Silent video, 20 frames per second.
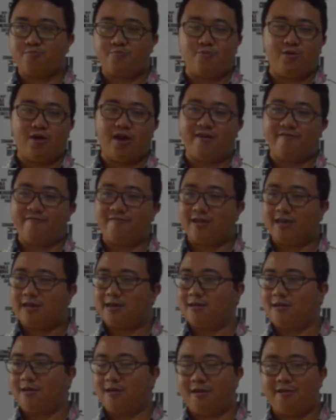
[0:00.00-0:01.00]
We have like
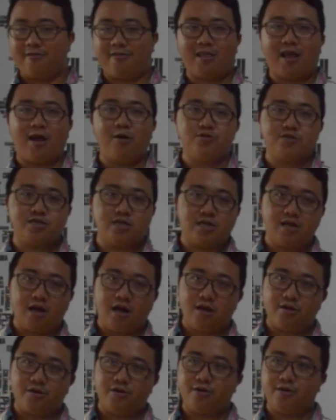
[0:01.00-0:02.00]
$1,000
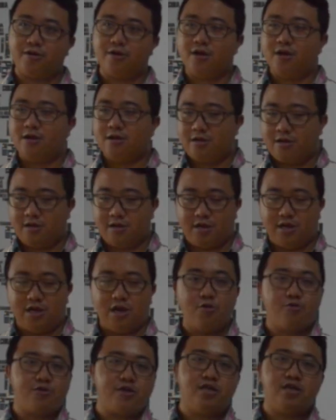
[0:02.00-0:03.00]

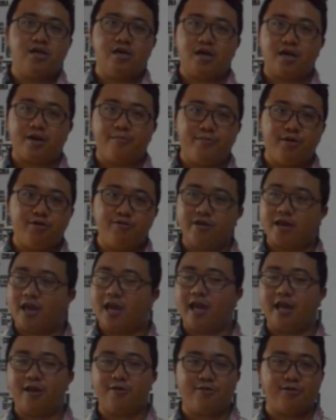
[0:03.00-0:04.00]
Nokia
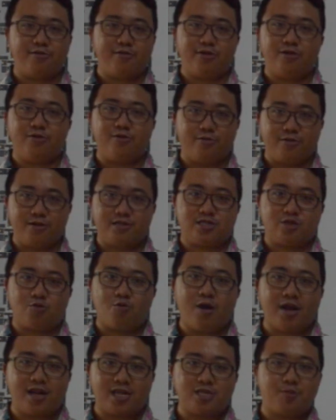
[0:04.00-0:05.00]
communicator. It's
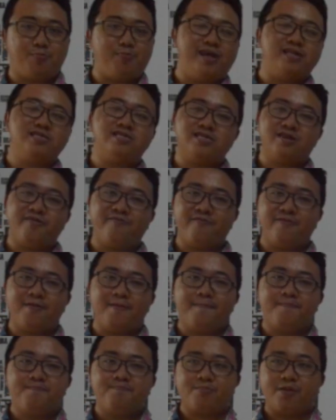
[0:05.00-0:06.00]
quite expensive,
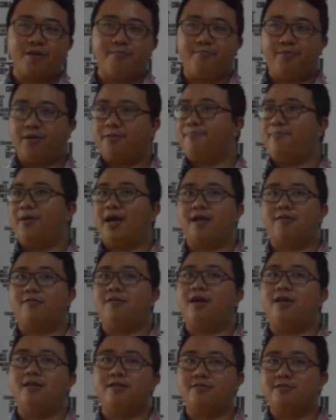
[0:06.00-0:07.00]
but back
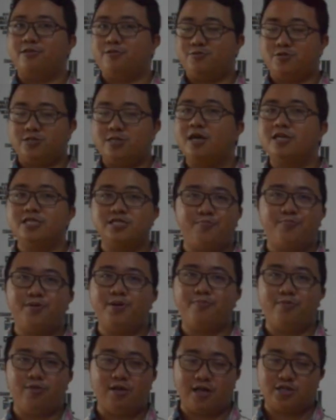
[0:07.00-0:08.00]
then tons of
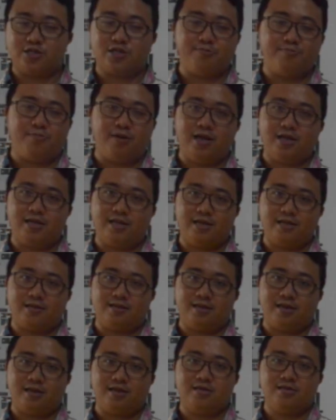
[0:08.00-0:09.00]
people actually buy that
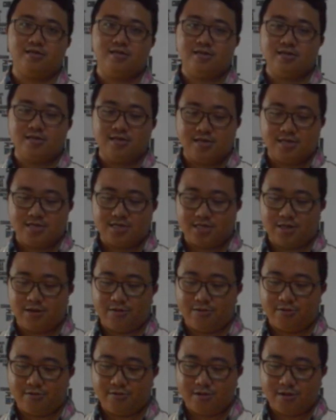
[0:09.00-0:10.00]
thing.
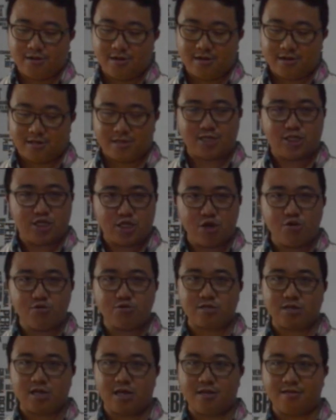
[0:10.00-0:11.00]
So it
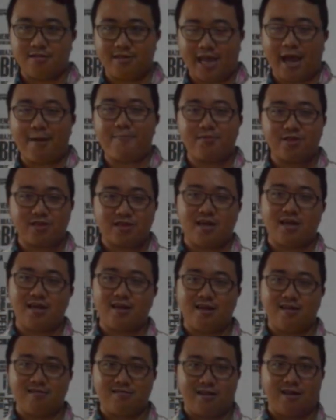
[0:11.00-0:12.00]
shows that the
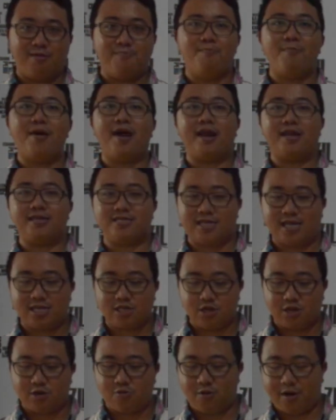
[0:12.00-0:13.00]
appetite and the demand is
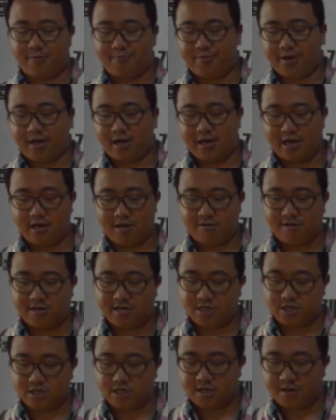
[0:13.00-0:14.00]
actually quite big in
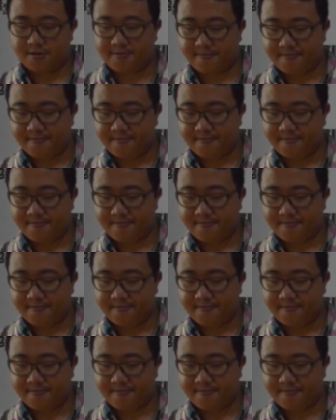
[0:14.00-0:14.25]
Indonesia.